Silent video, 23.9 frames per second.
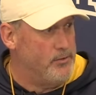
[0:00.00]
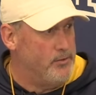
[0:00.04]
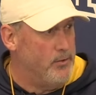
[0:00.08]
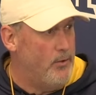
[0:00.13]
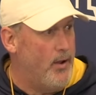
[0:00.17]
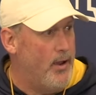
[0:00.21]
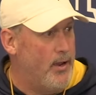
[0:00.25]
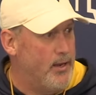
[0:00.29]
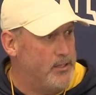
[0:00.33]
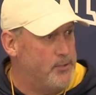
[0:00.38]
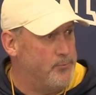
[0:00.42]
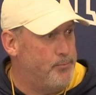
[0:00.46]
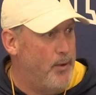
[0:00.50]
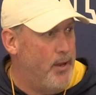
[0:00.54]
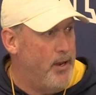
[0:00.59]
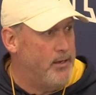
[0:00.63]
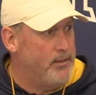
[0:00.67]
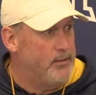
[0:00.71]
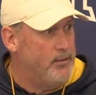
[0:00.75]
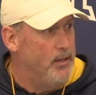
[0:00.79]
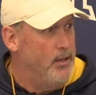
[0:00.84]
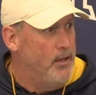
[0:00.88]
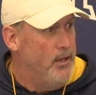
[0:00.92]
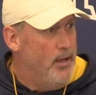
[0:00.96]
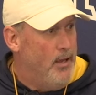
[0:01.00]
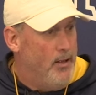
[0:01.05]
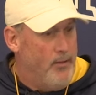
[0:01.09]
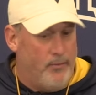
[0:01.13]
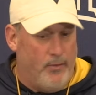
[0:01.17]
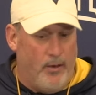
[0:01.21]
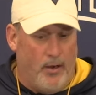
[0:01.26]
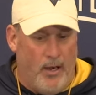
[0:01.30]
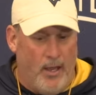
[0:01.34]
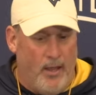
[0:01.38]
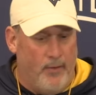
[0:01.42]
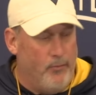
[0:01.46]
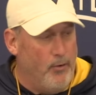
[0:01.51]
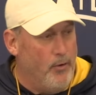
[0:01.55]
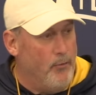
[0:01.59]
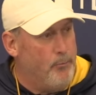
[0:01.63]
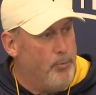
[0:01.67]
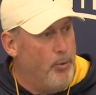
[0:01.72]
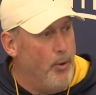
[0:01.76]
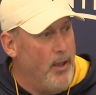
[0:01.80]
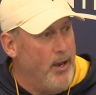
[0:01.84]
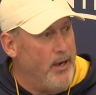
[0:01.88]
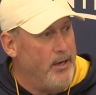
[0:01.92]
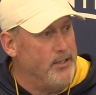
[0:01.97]
So I expect the level of
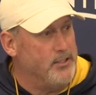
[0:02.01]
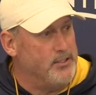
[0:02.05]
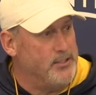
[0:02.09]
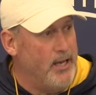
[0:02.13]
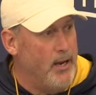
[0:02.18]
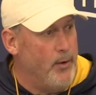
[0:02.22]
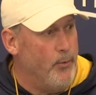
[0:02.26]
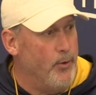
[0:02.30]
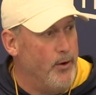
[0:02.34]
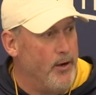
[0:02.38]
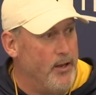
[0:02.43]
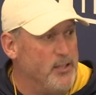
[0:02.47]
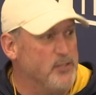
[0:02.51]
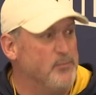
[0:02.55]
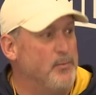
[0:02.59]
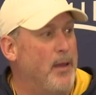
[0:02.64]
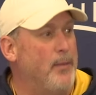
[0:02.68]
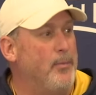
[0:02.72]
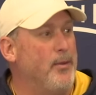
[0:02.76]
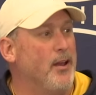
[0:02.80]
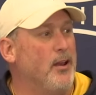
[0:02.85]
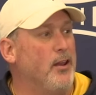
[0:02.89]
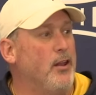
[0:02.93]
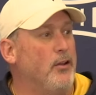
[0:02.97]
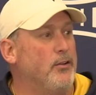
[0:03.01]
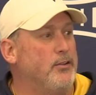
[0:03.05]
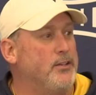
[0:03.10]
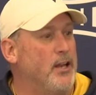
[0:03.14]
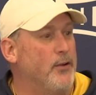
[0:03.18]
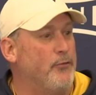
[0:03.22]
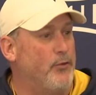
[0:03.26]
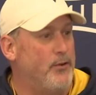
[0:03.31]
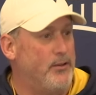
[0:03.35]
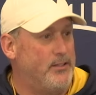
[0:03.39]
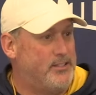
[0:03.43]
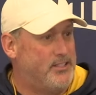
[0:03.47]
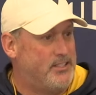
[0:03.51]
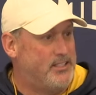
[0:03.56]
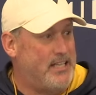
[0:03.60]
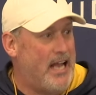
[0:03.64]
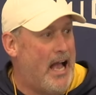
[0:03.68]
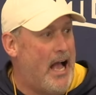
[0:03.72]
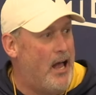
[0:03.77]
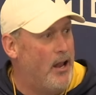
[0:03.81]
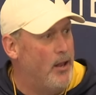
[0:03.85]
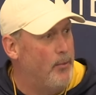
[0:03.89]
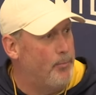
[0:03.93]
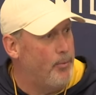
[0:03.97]
play to stay where it is. Maybe a little different
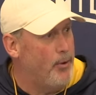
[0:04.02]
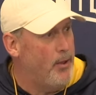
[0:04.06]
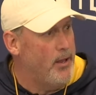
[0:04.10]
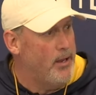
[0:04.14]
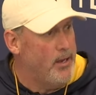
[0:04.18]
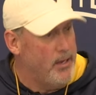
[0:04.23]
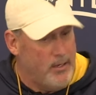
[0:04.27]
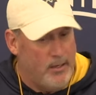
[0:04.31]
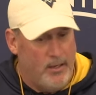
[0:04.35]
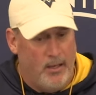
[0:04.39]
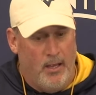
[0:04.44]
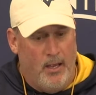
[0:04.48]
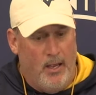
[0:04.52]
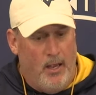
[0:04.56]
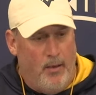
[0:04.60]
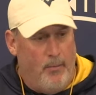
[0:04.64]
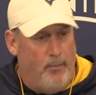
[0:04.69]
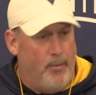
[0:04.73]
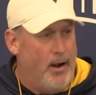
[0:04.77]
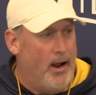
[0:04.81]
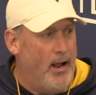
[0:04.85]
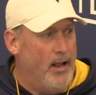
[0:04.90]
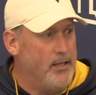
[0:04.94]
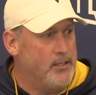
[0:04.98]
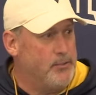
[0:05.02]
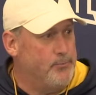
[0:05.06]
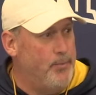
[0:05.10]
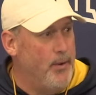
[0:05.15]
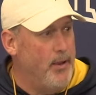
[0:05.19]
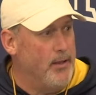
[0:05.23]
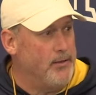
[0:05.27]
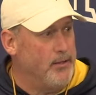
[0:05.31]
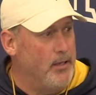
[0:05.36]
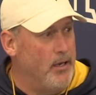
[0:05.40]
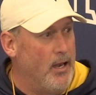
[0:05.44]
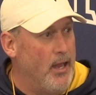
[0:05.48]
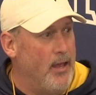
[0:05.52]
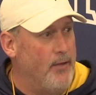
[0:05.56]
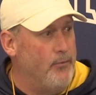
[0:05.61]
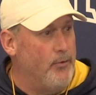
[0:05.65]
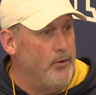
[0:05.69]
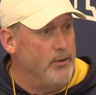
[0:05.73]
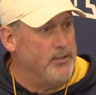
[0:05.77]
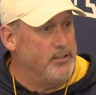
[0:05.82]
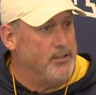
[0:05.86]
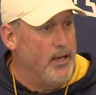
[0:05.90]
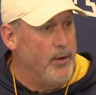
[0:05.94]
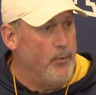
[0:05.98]
style of play, but I expect the level
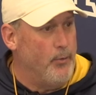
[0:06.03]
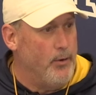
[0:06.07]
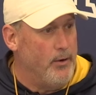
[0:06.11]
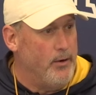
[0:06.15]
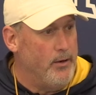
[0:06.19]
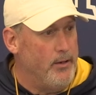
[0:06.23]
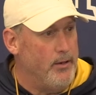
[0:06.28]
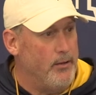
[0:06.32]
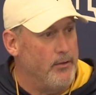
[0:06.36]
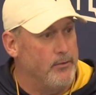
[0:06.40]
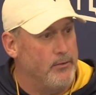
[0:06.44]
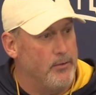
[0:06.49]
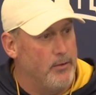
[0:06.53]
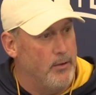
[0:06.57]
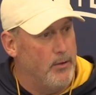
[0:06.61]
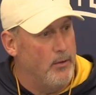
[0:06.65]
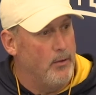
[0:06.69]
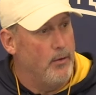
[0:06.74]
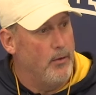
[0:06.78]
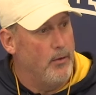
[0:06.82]
to stay where it is.